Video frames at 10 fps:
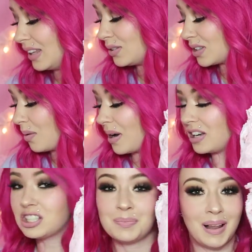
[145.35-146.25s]
Thank you so
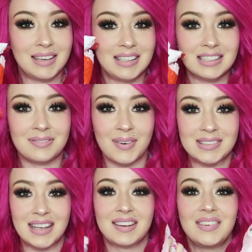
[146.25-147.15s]
much, Splendies, for
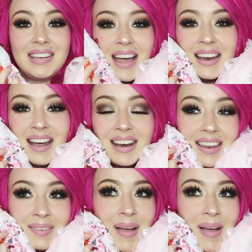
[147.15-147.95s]
sending me yet another